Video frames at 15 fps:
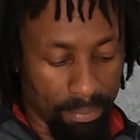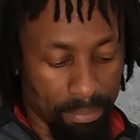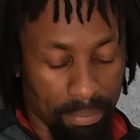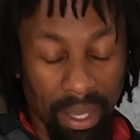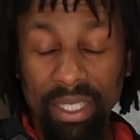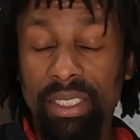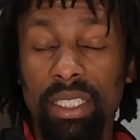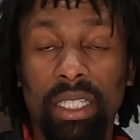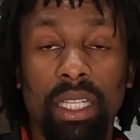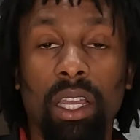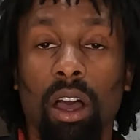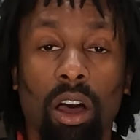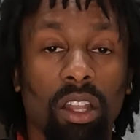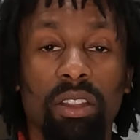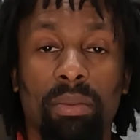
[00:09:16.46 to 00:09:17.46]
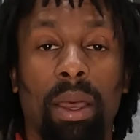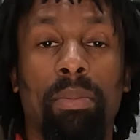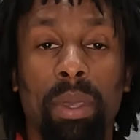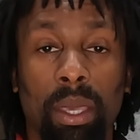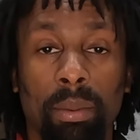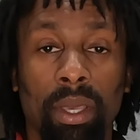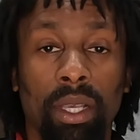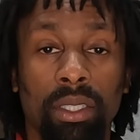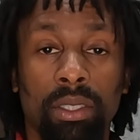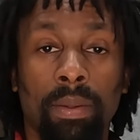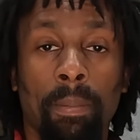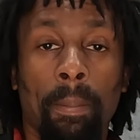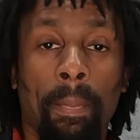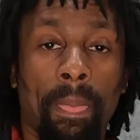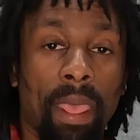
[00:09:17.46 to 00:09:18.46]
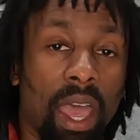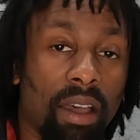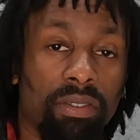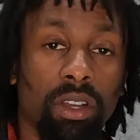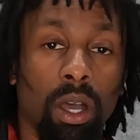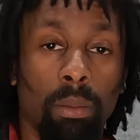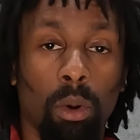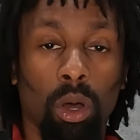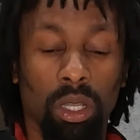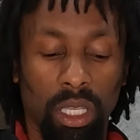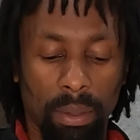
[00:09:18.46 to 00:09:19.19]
basically, all of my PBs have come on